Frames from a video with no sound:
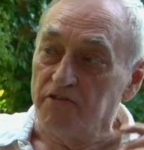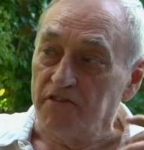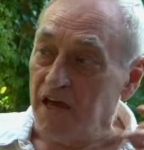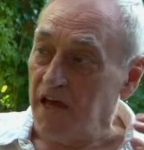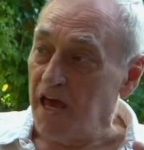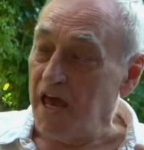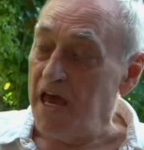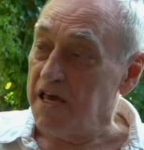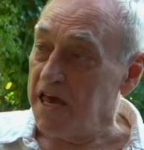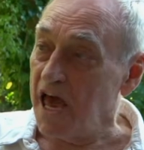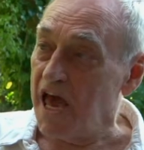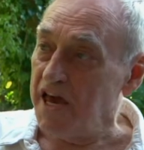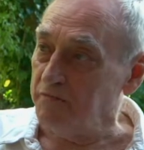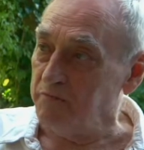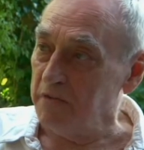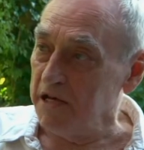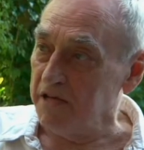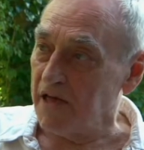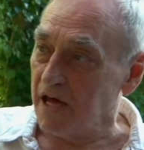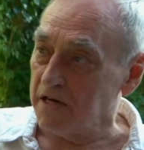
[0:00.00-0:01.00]
He gave
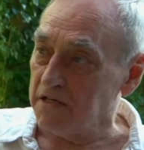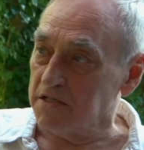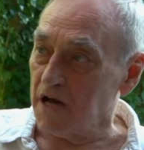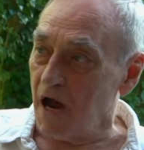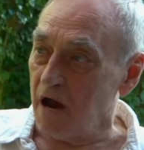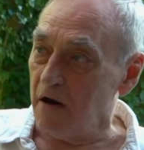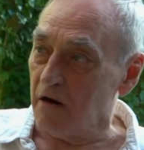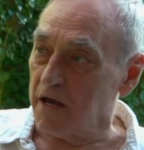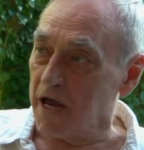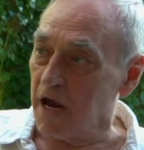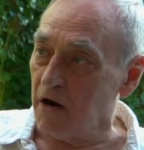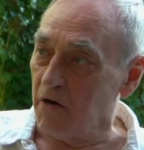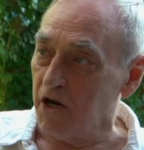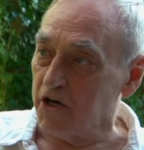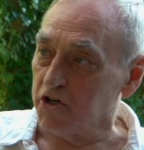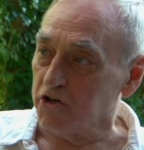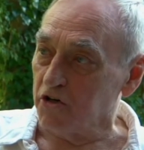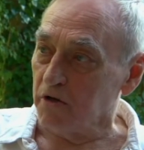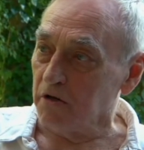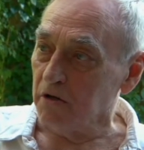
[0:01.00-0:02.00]
me that entire
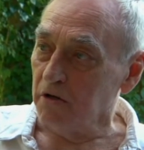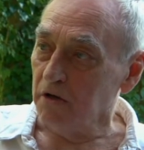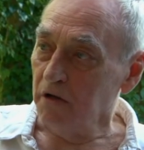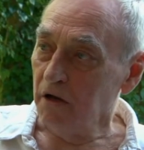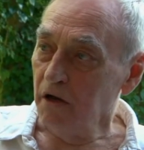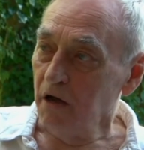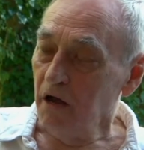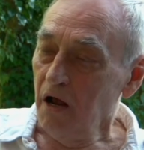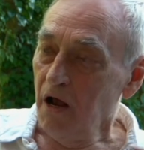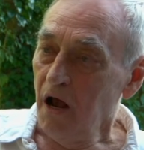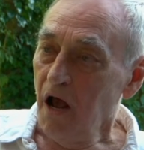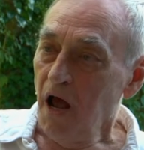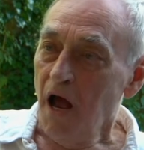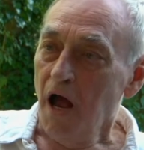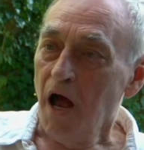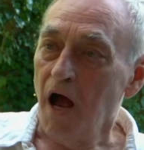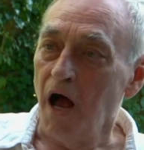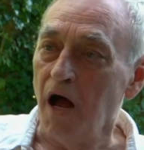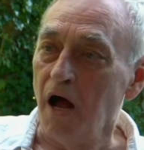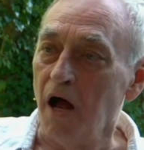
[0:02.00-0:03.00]
character.
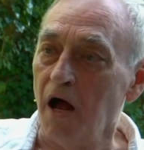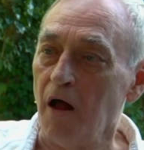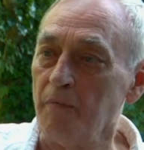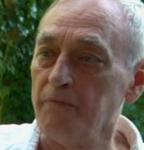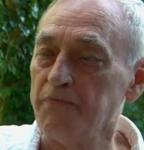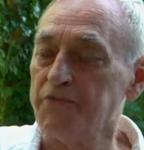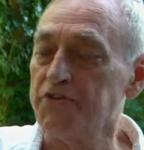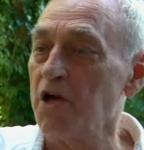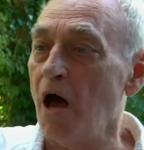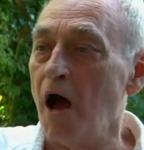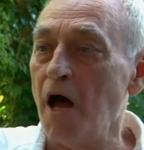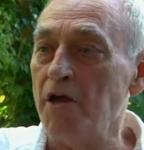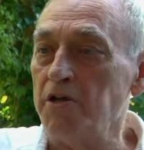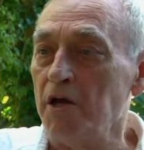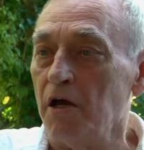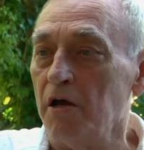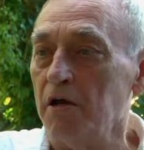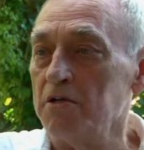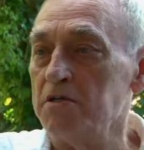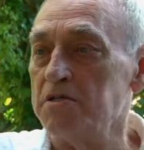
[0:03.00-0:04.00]
Uh,
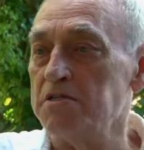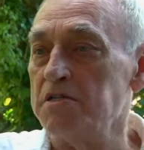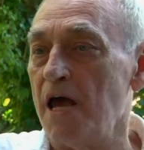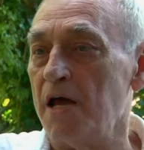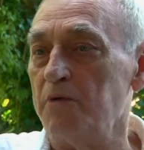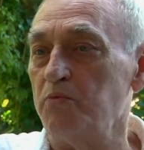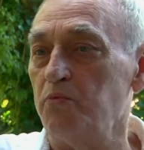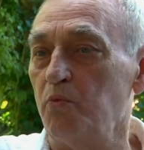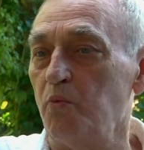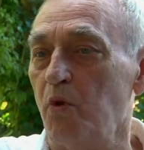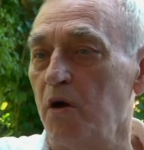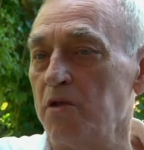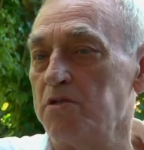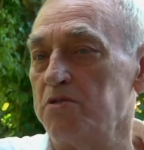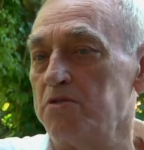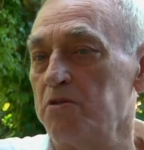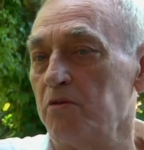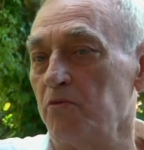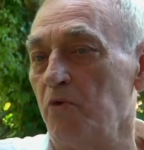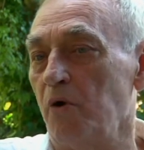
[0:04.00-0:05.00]
Tanya said once
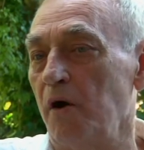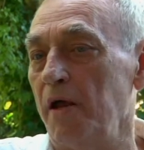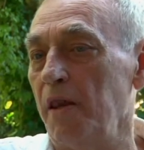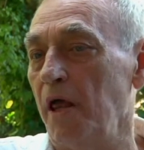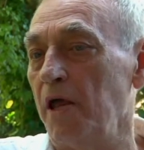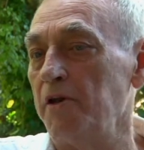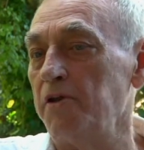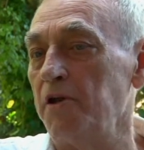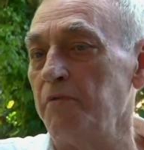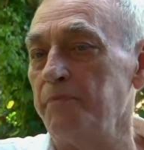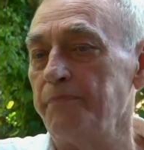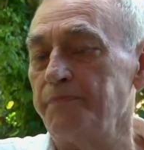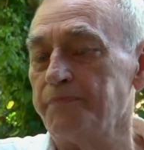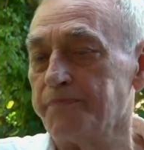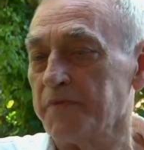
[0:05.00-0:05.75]
to Roy London,